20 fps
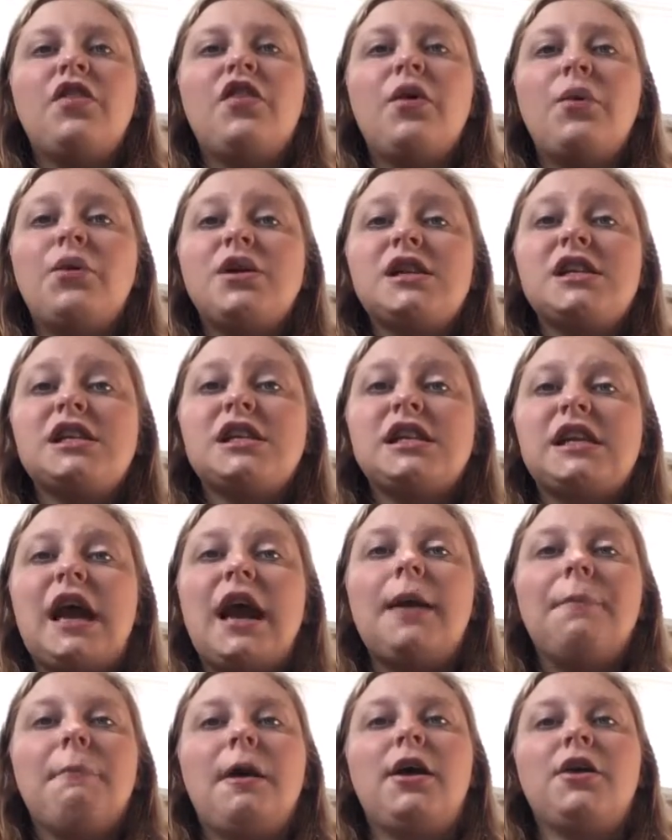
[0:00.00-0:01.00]
They once
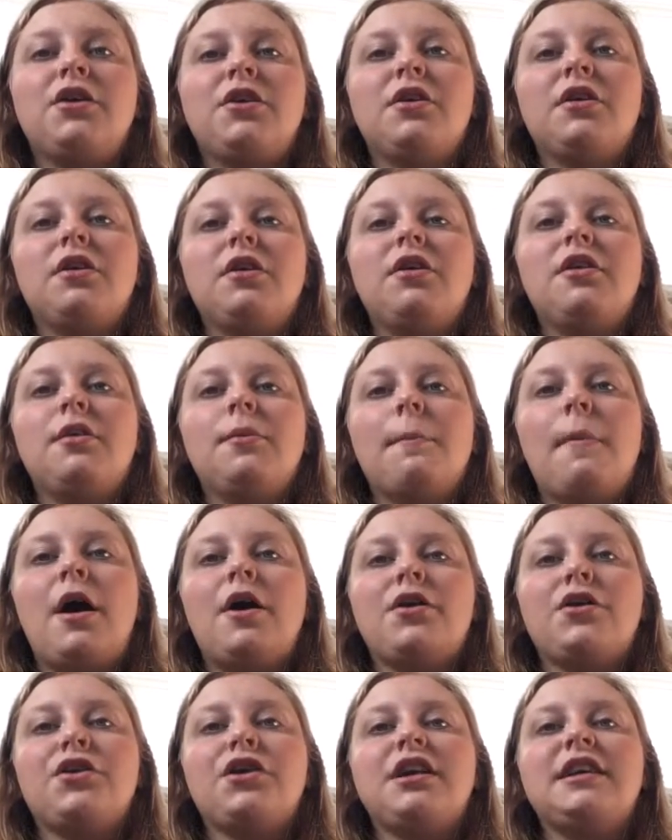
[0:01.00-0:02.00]
desired
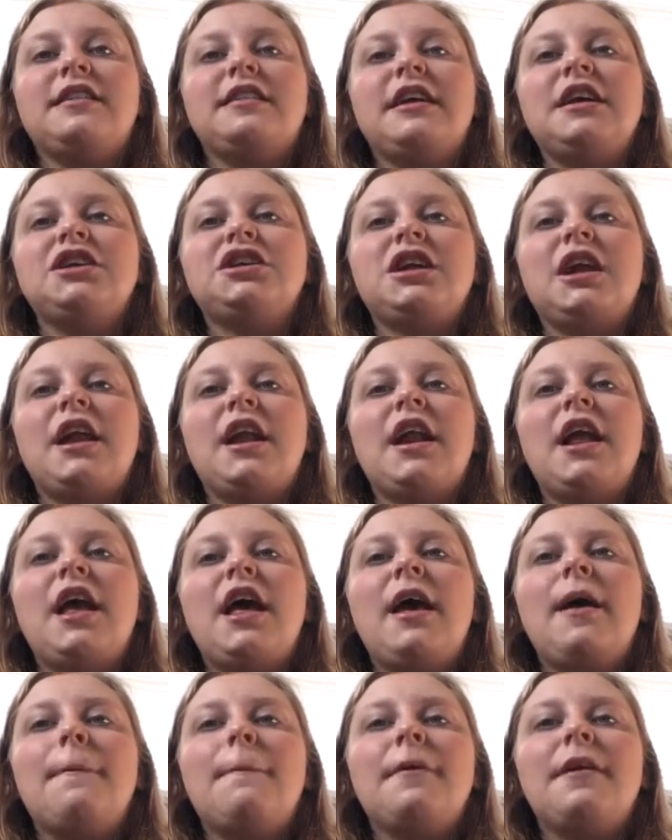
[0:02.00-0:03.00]
modernization,
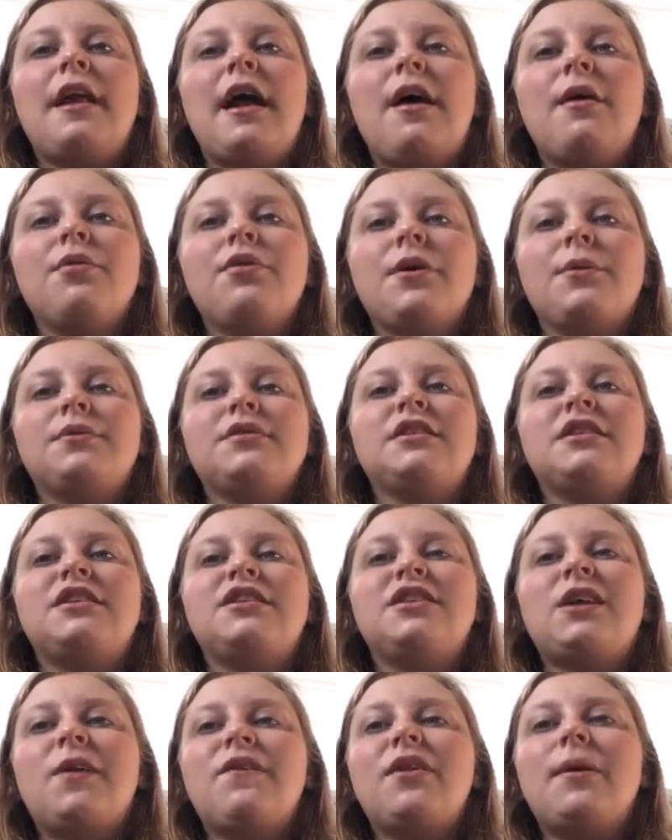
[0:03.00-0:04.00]
but now there was
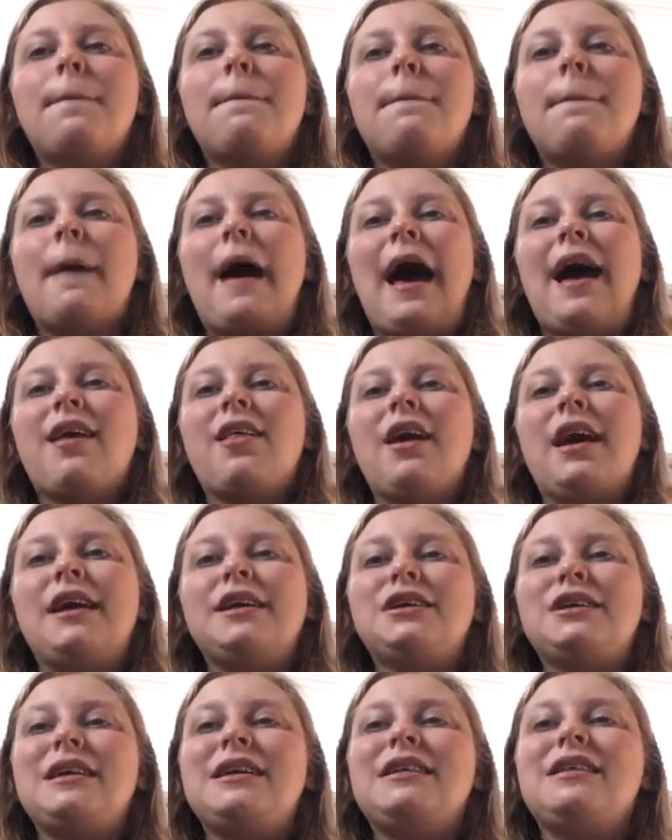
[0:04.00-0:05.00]
conservative
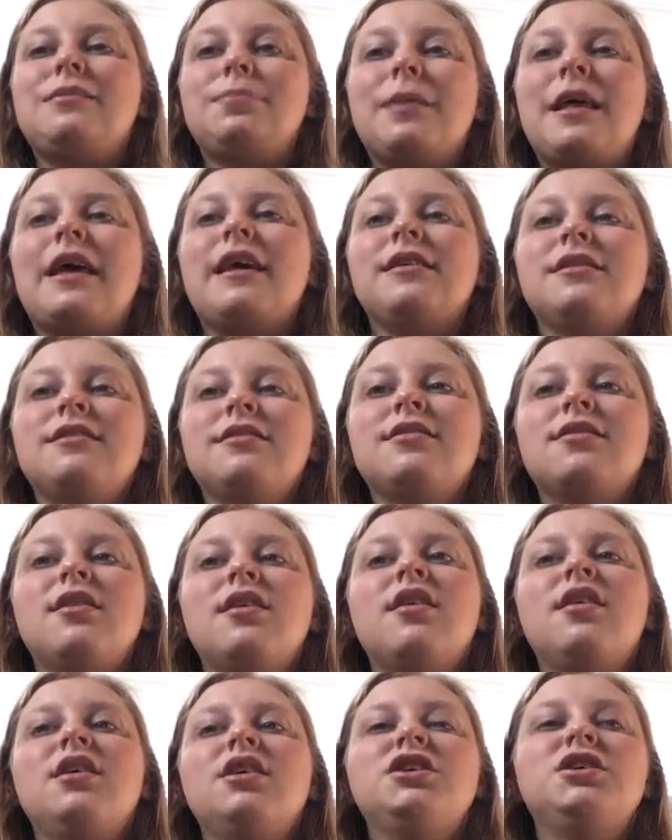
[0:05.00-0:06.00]
backlash in its place.
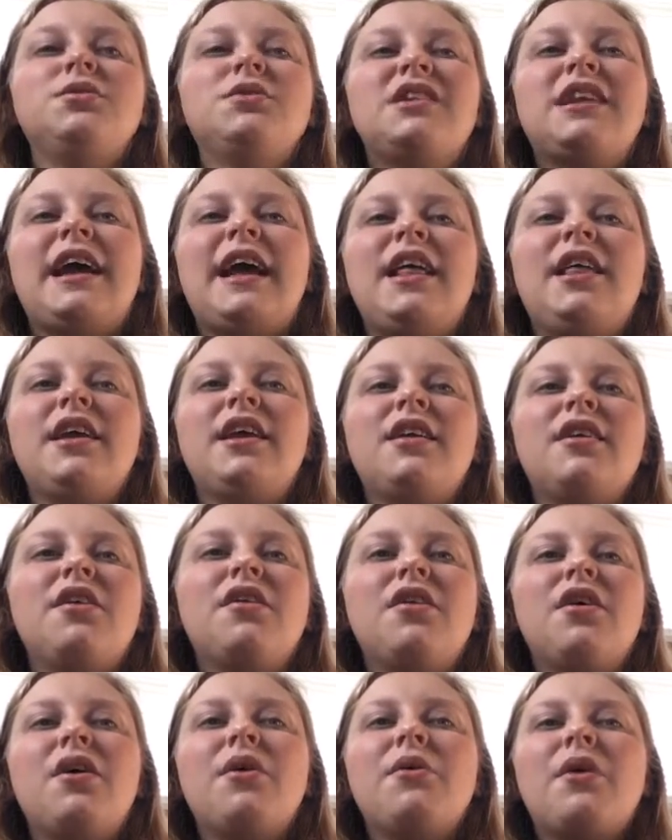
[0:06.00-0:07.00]
She was an alien in
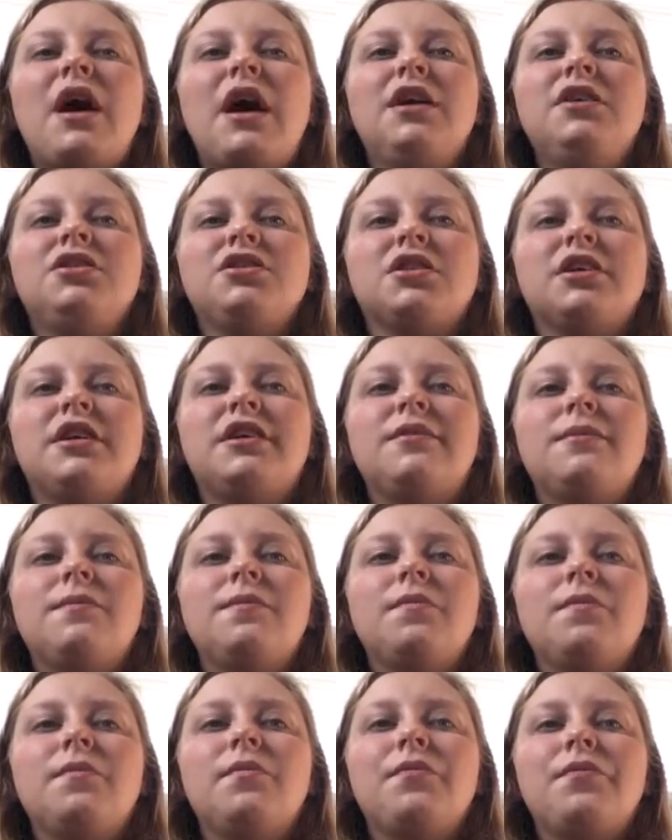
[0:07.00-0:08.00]
her own country,
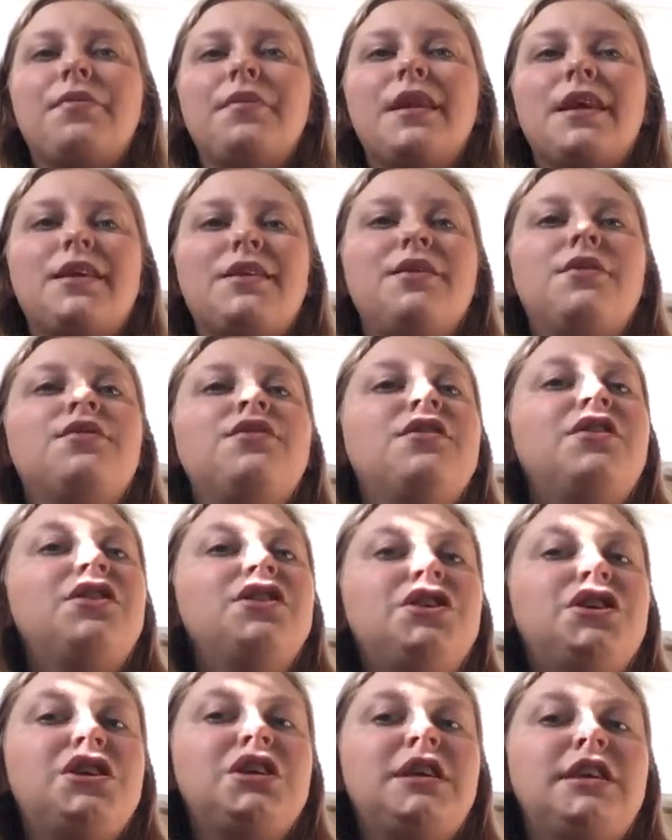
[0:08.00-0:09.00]
so
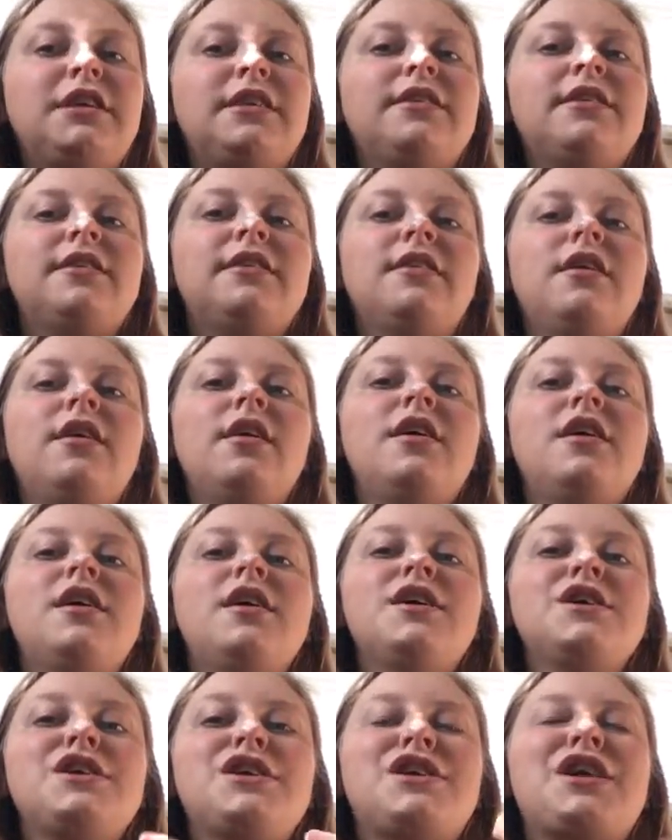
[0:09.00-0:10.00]
she
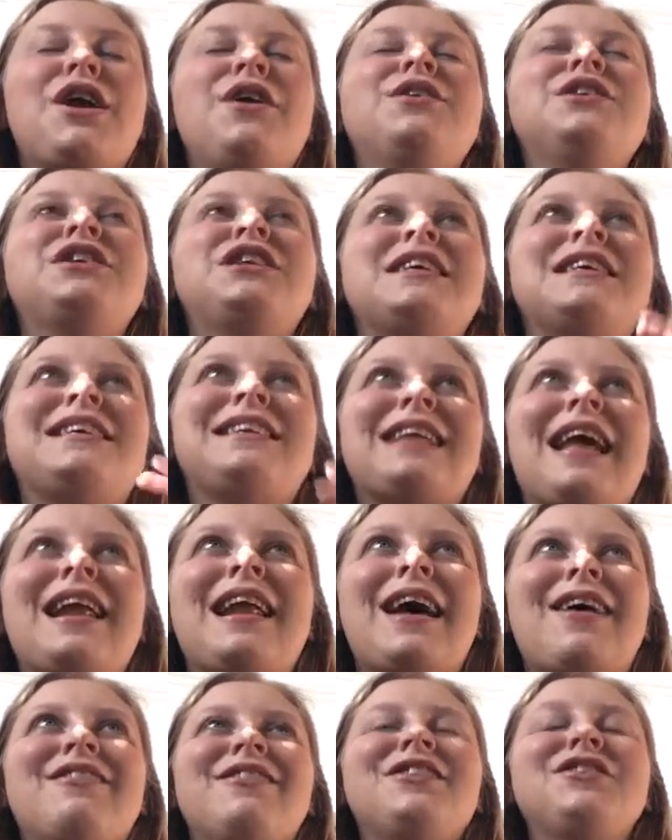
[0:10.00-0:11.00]
set
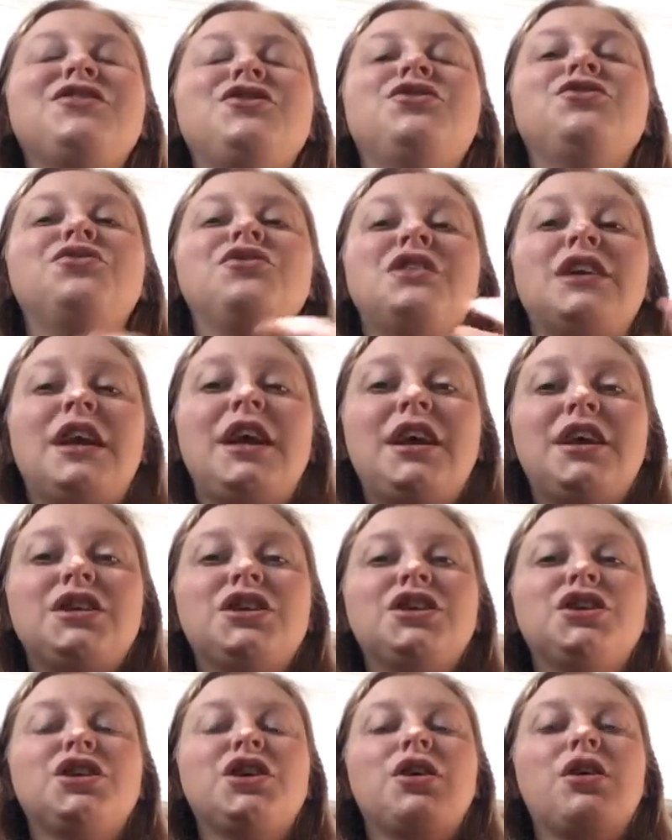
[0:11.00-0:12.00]
out to
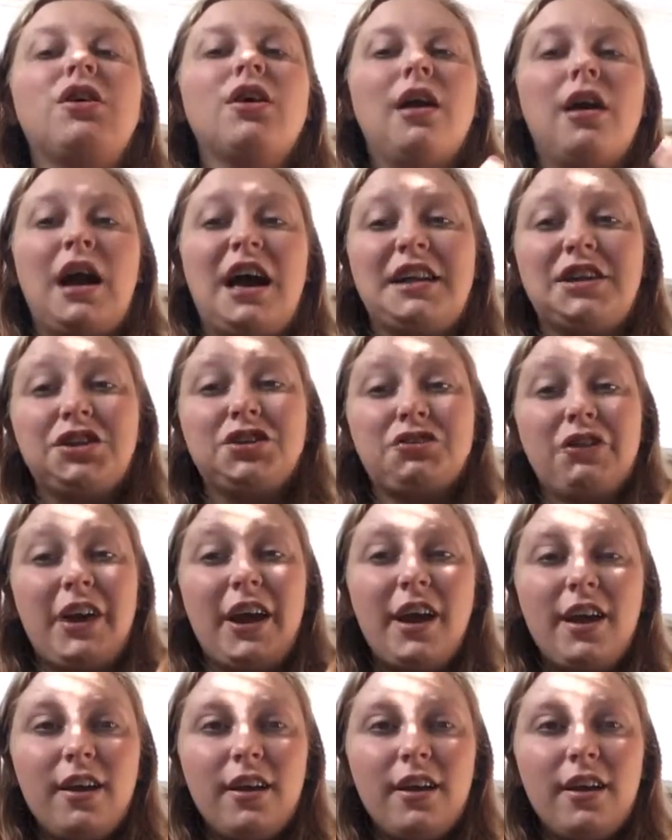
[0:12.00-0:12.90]
change her country.